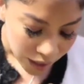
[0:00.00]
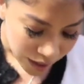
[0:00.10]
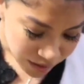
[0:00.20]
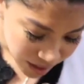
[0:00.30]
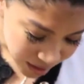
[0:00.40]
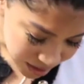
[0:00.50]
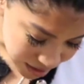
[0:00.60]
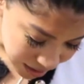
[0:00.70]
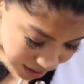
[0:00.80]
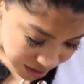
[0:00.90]
And then
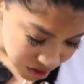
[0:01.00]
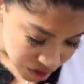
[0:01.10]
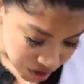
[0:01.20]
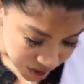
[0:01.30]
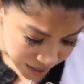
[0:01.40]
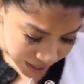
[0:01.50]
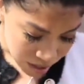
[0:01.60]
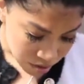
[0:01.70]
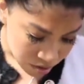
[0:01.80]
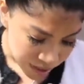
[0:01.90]
it says
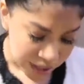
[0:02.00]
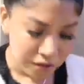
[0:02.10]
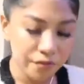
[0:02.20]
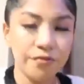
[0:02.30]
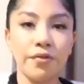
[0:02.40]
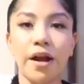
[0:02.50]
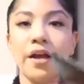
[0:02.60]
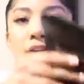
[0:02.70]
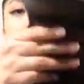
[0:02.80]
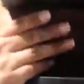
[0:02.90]
Chanel in France.